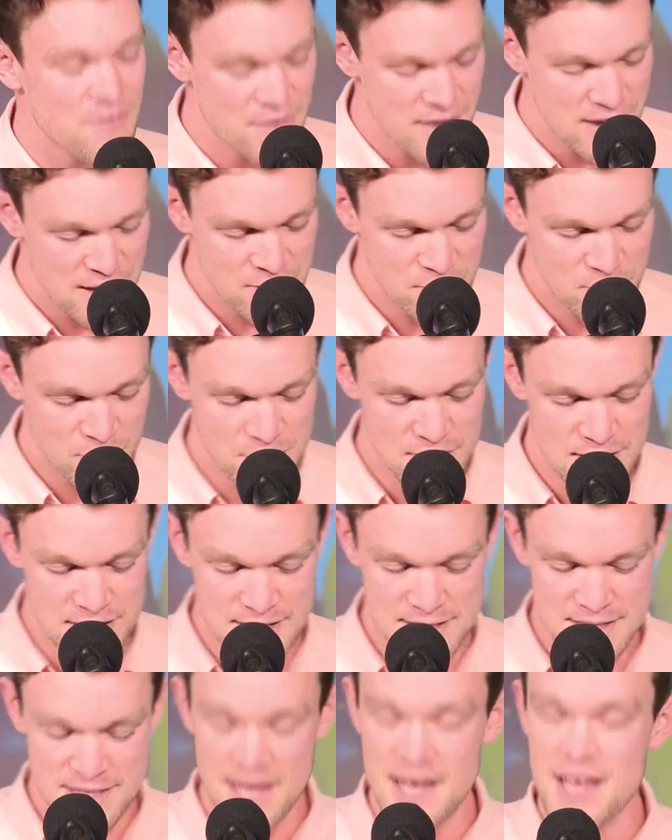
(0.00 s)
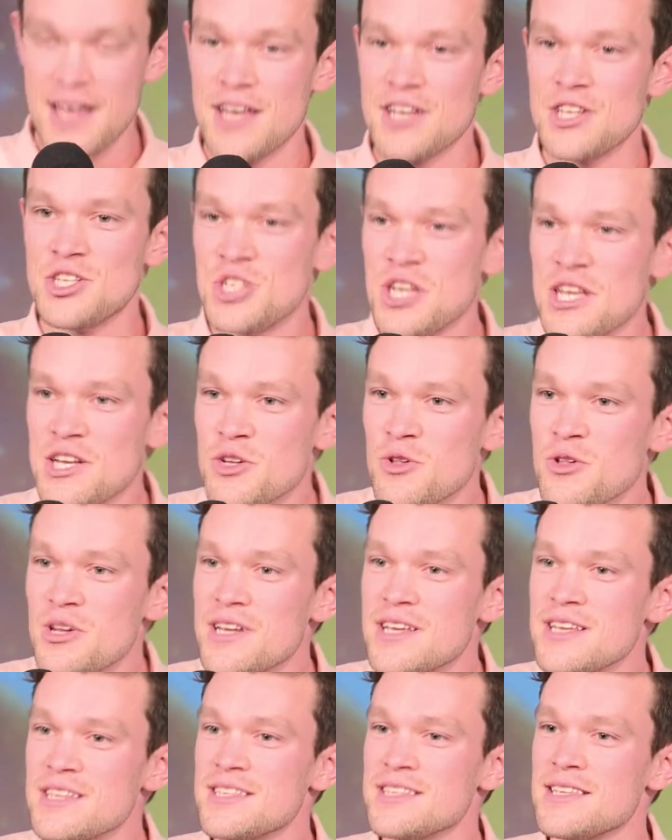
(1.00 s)
faithfulness,
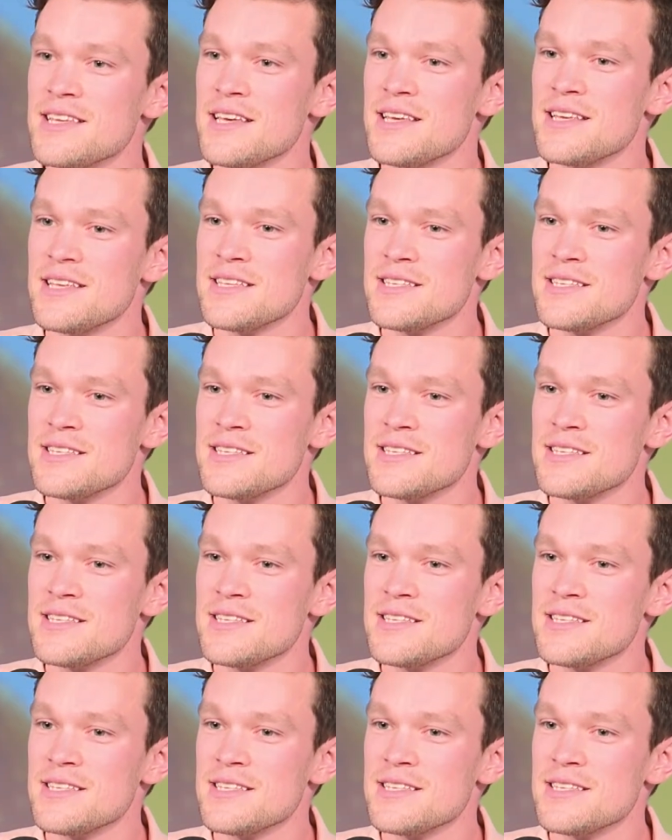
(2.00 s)
gentleness,